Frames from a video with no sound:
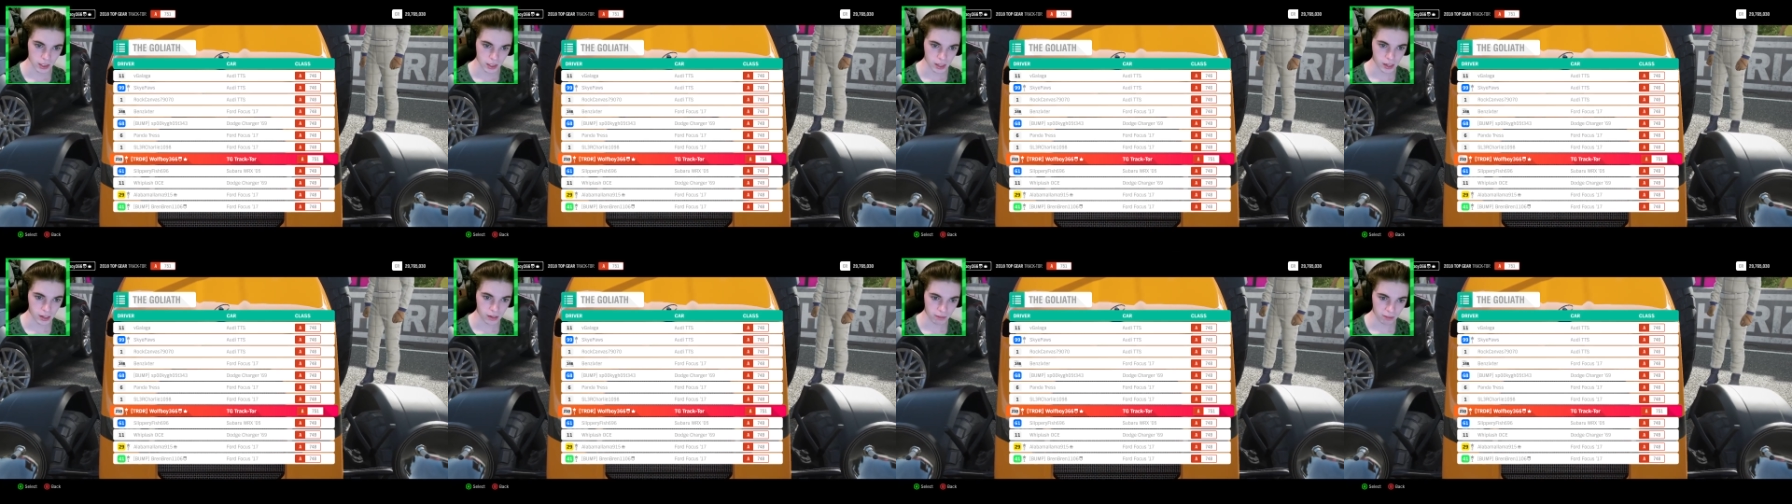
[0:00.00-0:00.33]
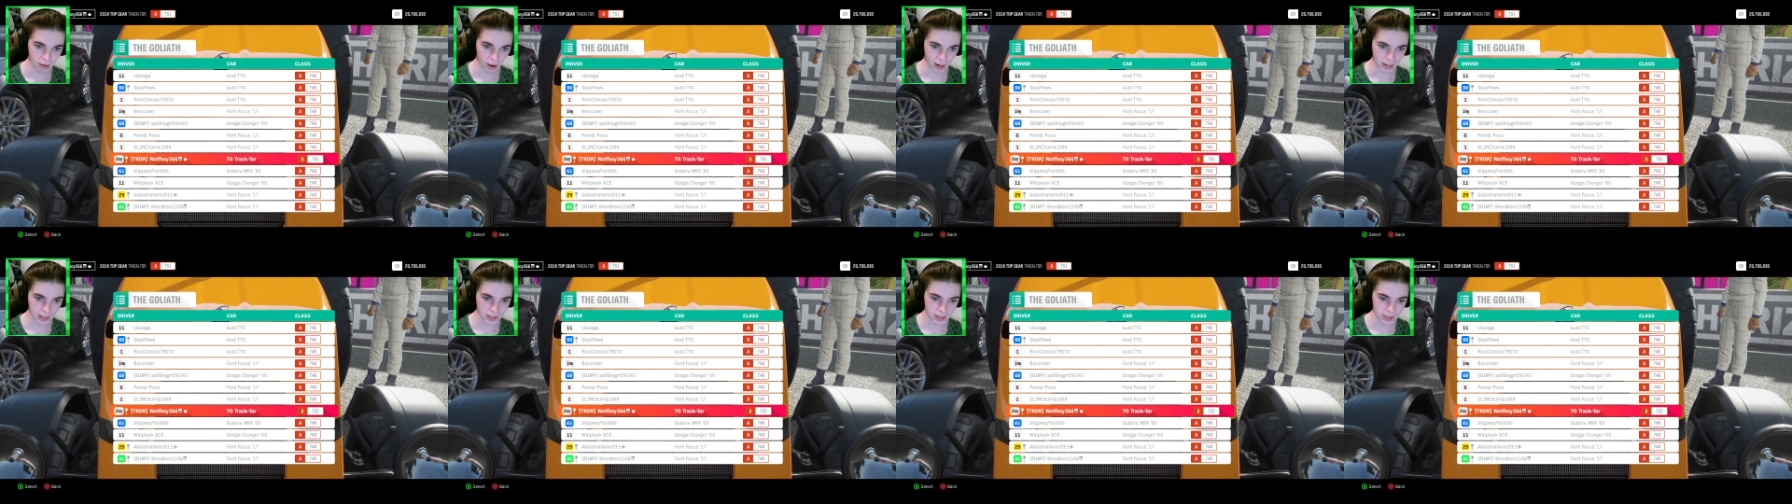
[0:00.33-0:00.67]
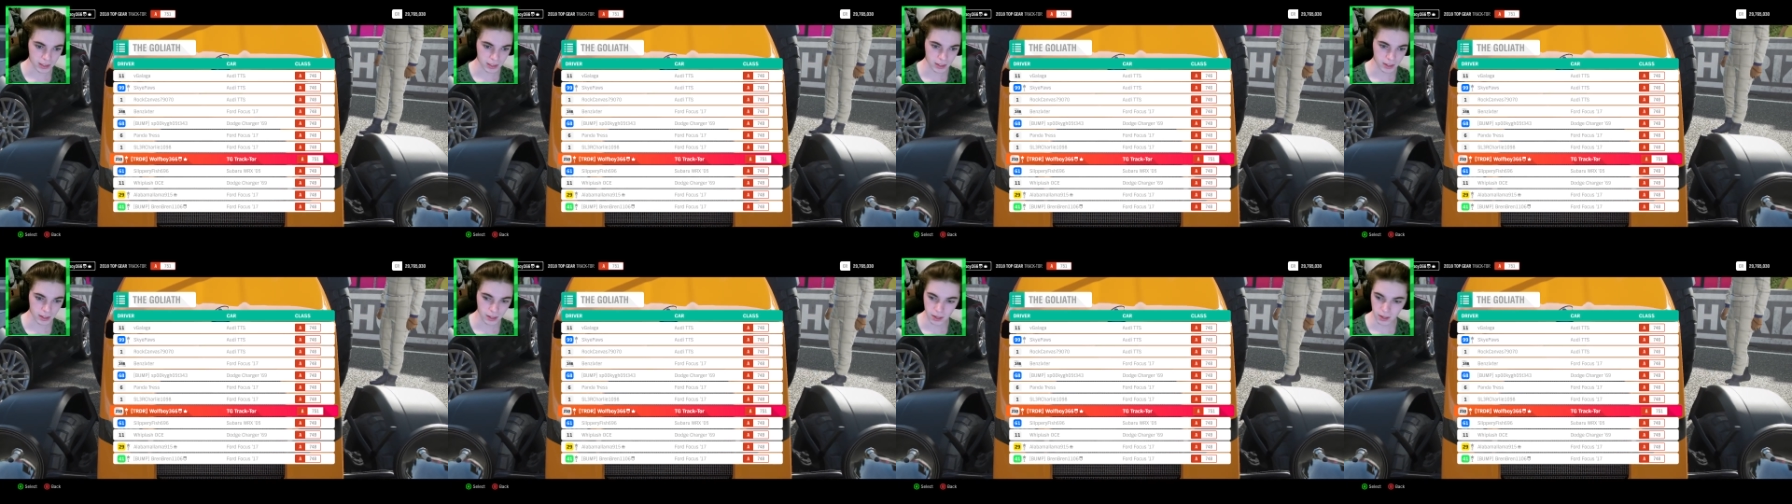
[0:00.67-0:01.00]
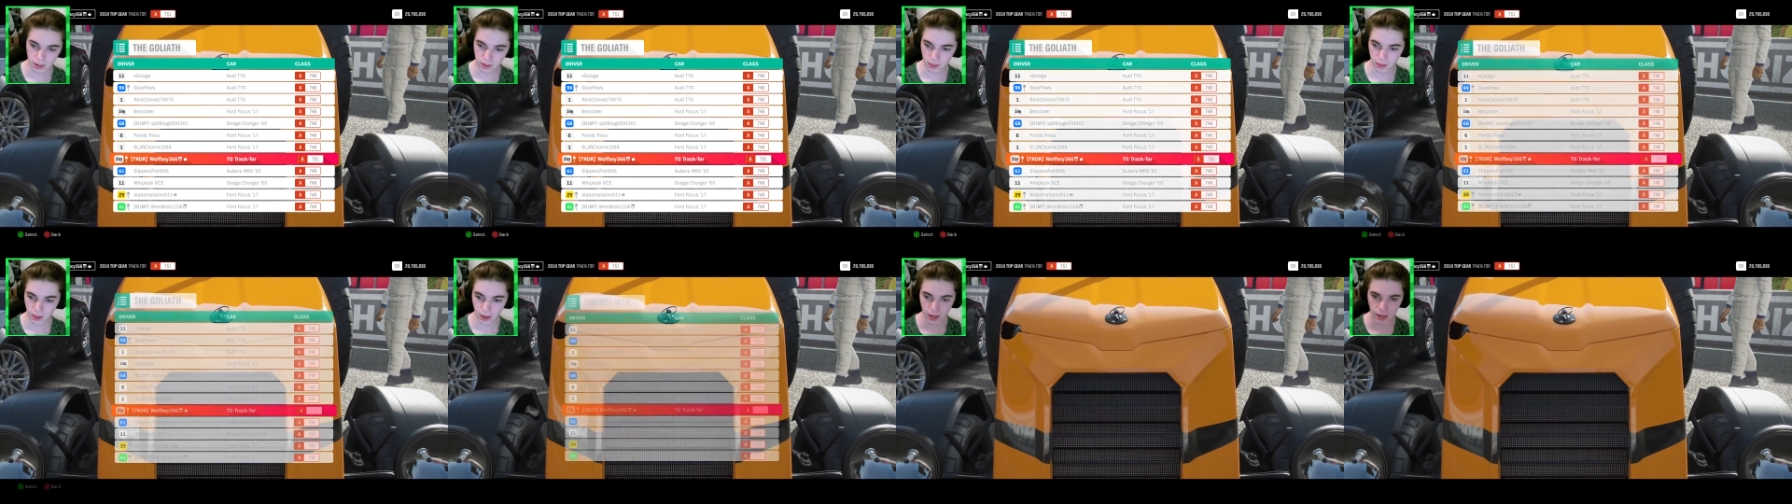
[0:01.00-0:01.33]
In fact,
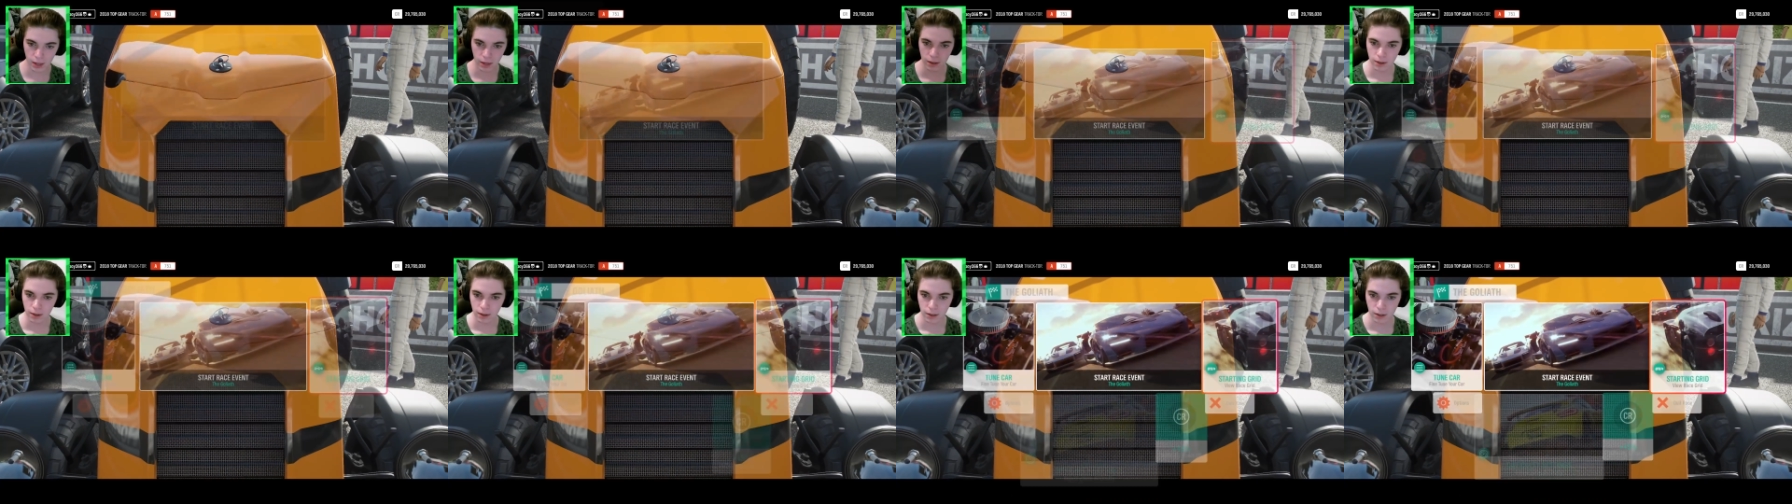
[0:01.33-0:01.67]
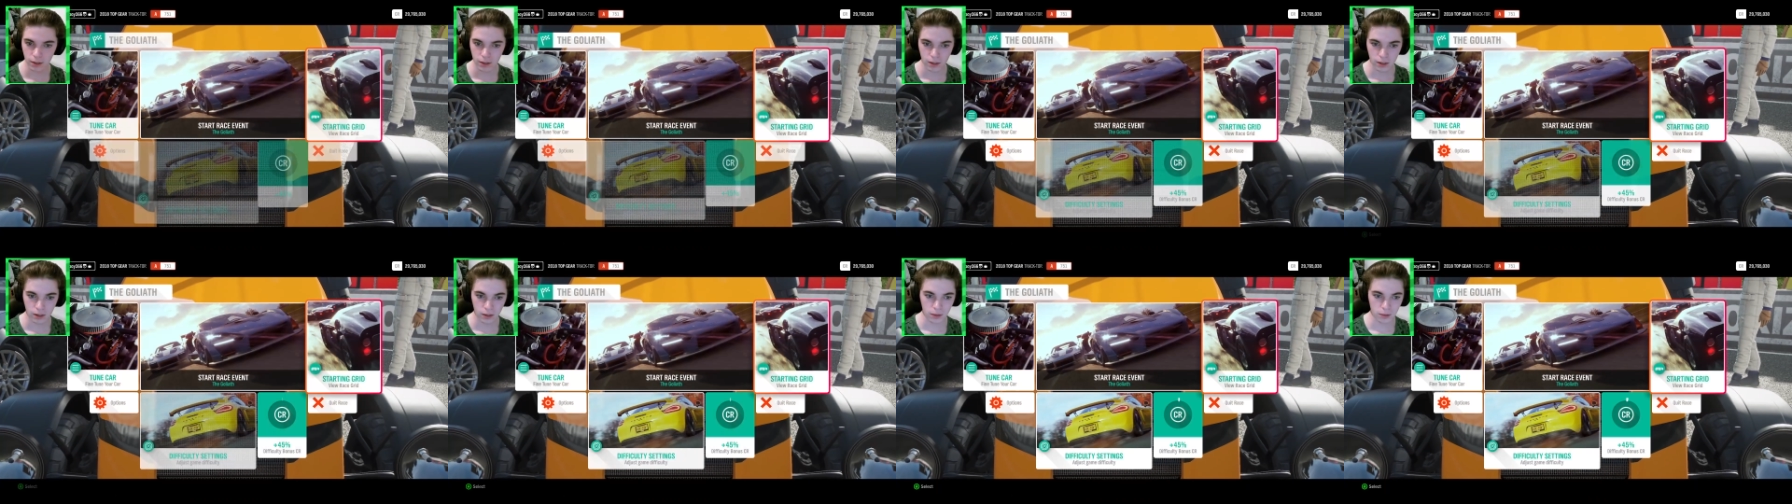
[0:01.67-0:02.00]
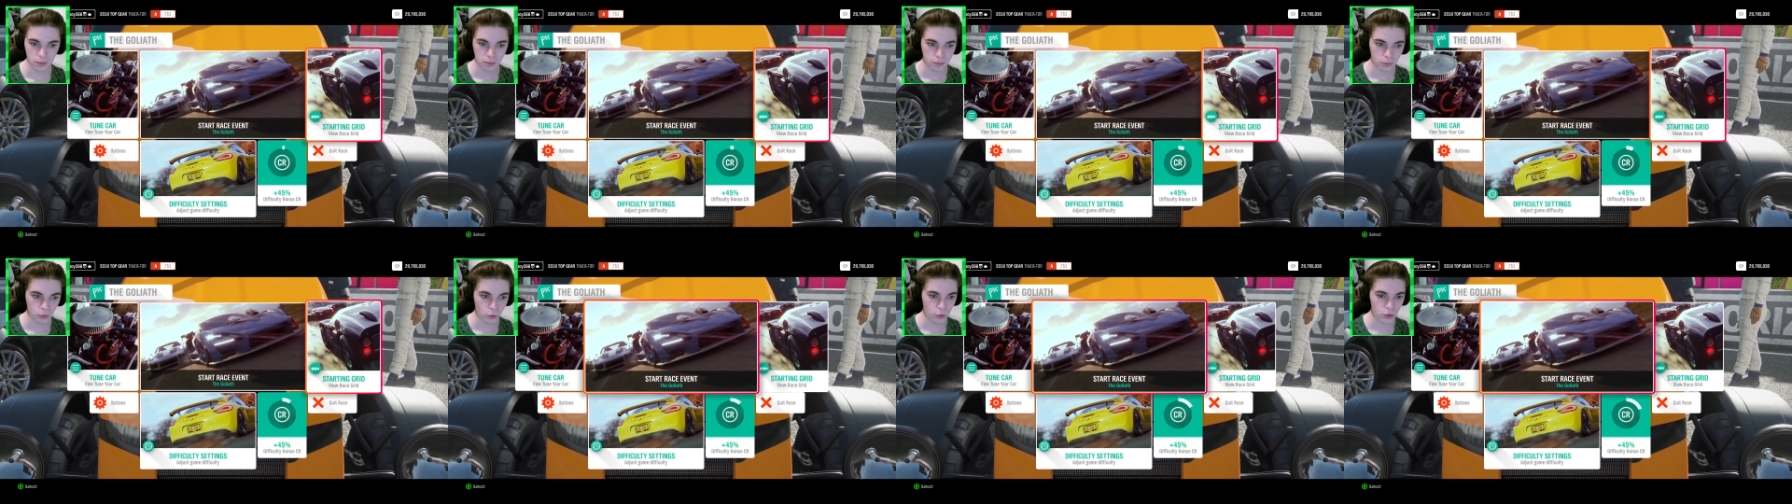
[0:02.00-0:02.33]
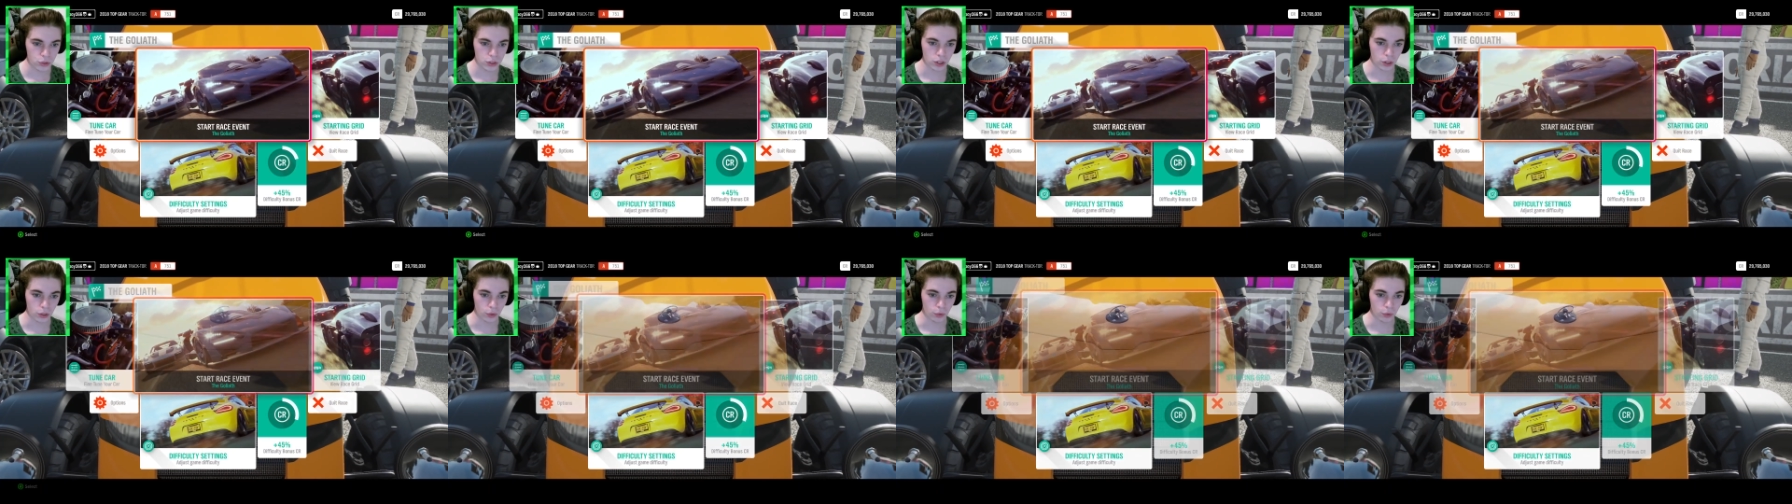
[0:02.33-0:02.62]
they more so